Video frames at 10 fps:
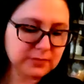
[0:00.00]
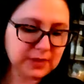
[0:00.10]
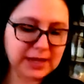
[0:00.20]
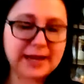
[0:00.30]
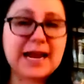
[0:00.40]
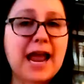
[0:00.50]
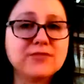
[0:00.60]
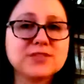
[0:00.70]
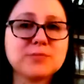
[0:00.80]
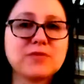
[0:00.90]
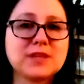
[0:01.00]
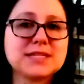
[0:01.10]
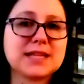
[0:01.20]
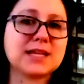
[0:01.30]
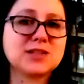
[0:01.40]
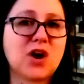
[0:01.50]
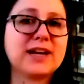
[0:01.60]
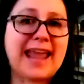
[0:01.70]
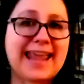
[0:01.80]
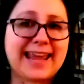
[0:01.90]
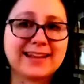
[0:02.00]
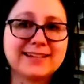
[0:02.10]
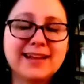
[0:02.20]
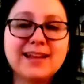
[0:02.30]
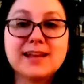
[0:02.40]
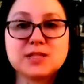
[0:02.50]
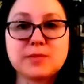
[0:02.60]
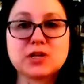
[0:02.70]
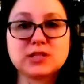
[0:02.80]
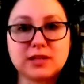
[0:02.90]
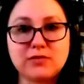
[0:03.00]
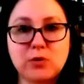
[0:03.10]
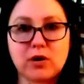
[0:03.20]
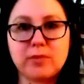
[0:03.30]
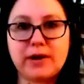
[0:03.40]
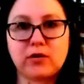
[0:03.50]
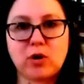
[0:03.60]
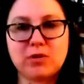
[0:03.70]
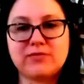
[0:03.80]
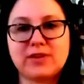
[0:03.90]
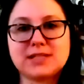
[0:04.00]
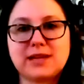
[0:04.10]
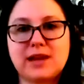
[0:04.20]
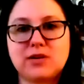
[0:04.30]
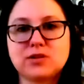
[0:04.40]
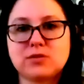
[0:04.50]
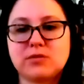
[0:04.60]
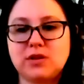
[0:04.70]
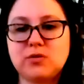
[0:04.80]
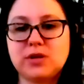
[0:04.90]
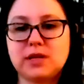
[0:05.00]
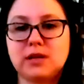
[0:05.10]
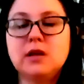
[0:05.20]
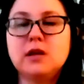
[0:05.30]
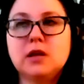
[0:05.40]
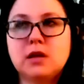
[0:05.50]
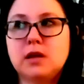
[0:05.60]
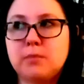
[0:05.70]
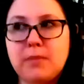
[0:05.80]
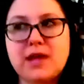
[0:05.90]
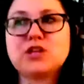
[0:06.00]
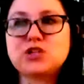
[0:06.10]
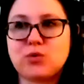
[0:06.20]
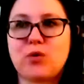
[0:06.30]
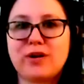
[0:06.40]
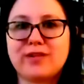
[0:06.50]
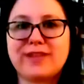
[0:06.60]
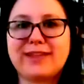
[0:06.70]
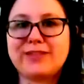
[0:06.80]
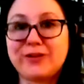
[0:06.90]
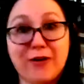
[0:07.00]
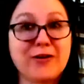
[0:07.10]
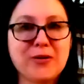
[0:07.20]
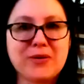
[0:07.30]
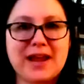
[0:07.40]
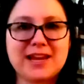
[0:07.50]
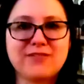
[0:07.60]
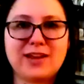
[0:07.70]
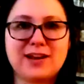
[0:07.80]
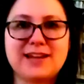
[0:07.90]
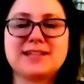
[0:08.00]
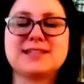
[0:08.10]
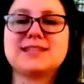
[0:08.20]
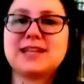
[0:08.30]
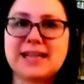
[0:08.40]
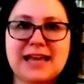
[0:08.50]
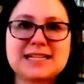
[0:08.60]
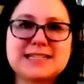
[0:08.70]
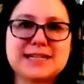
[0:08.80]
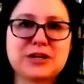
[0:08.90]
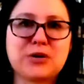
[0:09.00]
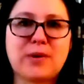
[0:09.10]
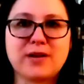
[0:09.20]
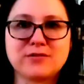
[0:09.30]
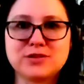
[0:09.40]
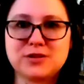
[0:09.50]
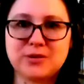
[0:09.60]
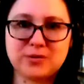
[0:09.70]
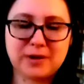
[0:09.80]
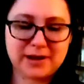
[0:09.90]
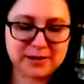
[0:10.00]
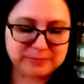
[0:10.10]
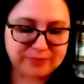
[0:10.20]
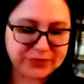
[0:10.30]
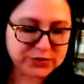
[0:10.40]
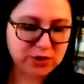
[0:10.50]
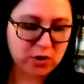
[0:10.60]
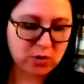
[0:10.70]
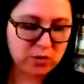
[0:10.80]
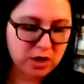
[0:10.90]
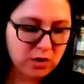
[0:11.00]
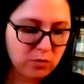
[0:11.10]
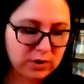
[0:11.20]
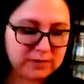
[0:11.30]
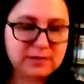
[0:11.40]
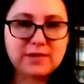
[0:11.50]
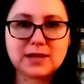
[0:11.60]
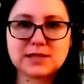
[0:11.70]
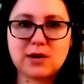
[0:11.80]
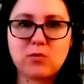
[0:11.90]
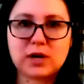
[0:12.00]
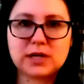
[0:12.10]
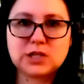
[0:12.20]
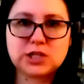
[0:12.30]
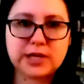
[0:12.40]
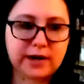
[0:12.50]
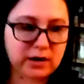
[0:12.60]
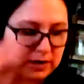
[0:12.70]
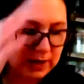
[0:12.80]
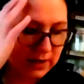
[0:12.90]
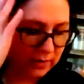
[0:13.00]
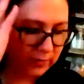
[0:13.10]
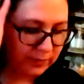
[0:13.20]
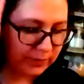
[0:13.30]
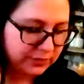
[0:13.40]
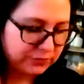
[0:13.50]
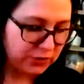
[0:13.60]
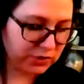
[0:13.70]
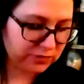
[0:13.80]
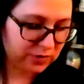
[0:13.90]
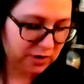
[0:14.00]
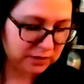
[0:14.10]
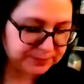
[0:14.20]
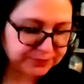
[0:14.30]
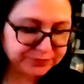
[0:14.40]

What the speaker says: kind of have some of these things on hand, especially if you are a paranormal investigator, so that you can make sure that there are no negative entities kind of sticking around you. So one of the things that I wanted to share, first of all,